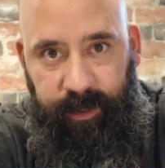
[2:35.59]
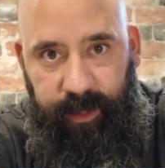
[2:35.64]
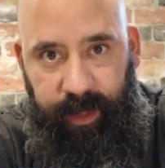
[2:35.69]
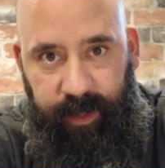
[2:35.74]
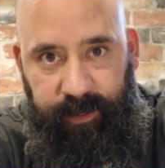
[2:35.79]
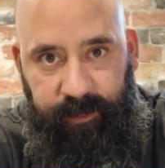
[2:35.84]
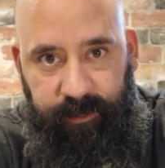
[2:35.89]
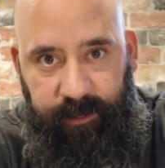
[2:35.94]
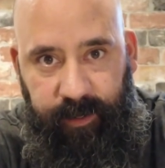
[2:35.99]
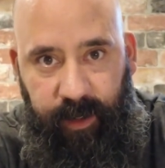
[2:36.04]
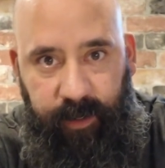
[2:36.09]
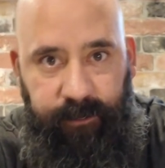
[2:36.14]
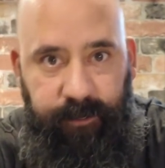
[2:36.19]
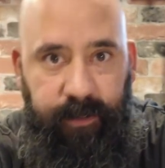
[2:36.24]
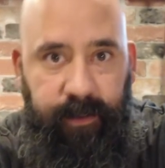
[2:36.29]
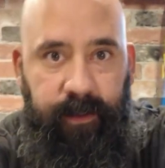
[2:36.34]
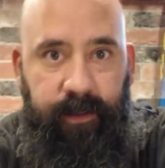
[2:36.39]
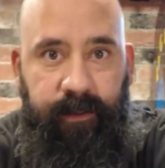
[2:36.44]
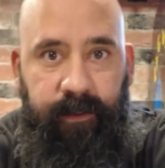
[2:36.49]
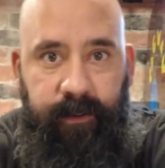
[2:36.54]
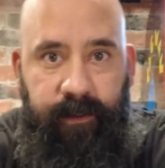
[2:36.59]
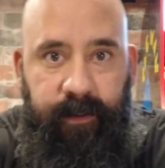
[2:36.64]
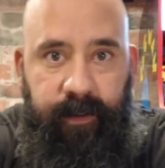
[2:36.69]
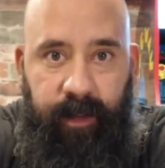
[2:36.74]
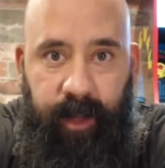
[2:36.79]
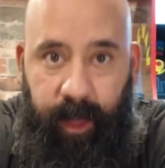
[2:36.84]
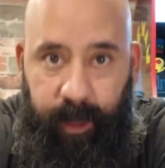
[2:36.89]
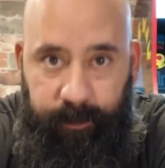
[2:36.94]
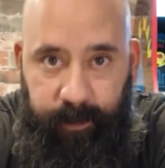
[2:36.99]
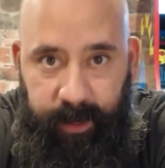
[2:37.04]
That stuff is
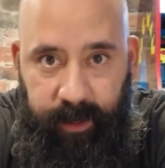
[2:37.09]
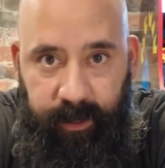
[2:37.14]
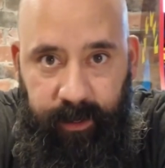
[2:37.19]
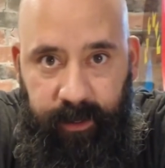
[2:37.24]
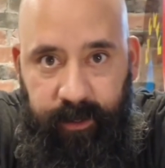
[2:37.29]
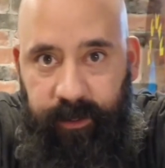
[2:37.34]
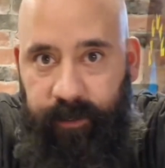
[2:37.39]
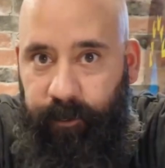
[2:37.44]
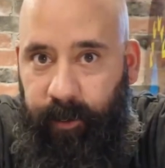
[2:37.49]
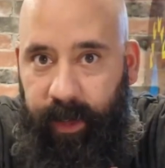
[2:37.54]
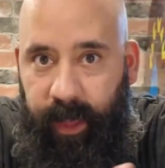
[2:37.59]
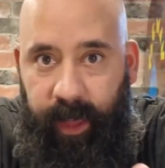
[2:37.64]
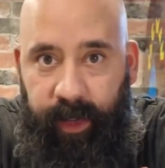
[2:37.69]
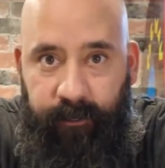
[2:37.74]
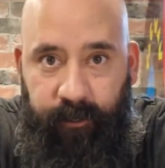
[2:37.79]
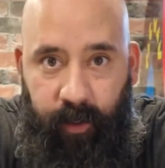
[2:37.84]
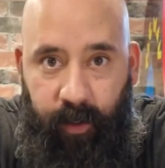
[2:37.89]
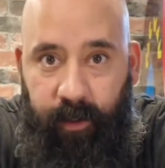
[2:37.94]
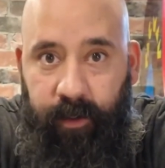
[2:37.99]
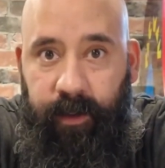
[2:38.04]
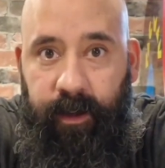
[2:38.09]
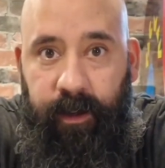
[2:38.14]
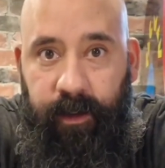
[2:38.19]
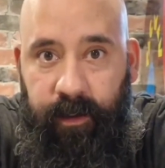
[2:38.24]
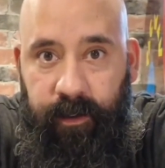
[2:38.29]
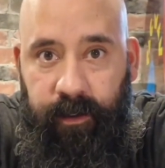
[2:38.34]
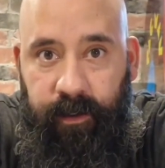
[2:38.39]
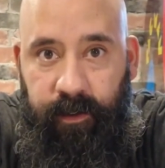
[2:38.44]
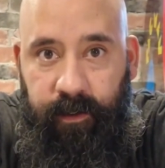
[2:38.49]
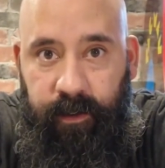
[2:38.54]
coming. We have all
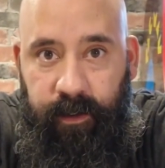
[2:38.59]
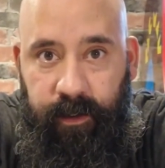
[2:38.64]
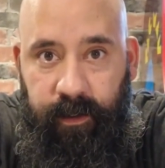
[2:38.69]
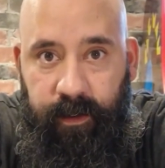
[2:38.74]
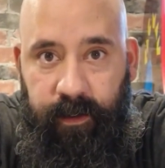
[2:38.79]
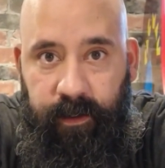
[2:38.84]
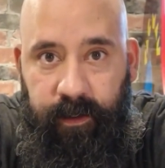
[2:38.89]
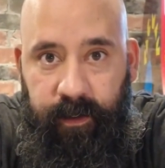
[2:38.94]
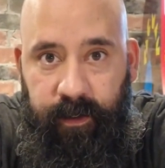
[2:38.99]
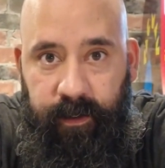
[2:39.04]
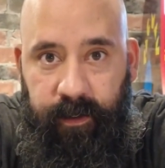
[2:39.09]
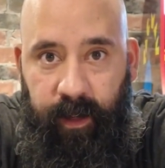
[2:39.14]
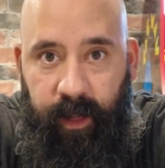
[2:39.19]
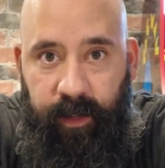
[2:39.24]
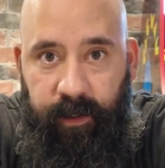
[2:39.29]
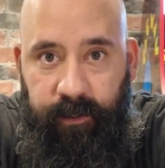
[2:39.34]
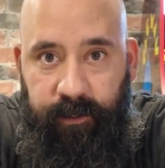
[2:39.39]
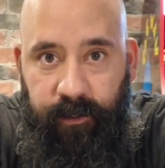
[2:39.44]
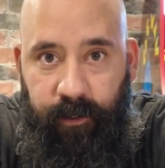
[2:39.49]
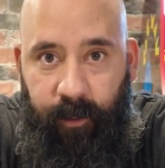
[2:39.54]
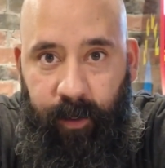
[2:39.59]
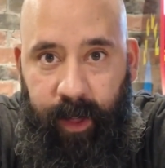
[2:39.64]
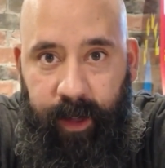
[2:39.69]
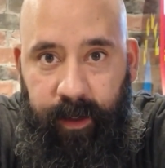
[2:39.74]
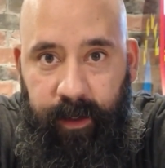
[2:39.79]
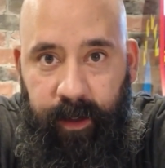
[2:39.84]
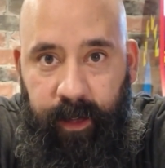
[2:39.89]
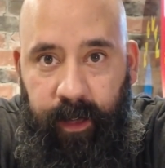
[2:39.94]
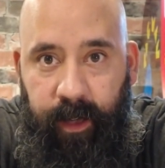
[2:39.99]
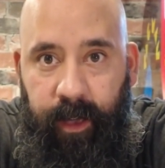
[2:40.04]
year. They're going to tell us
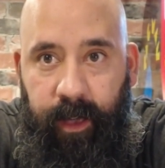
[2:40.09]
when.